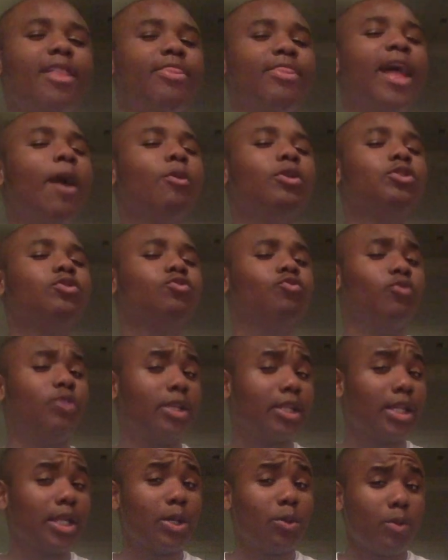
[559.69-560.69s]
That was
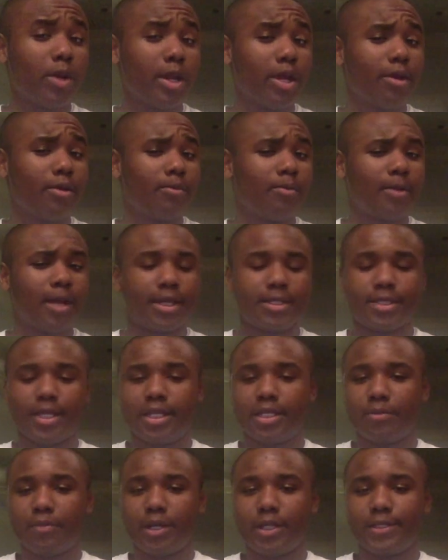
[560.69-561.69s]
really weird, I
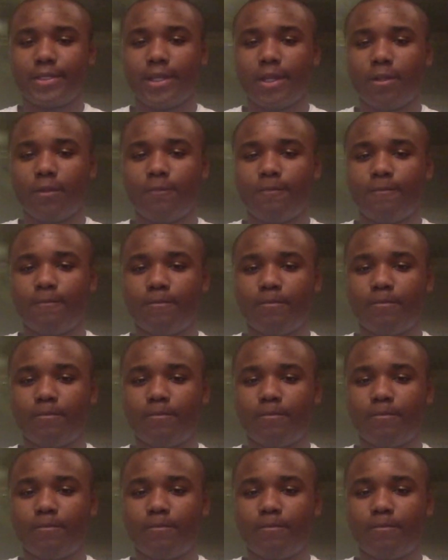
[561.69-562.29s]
say to myself.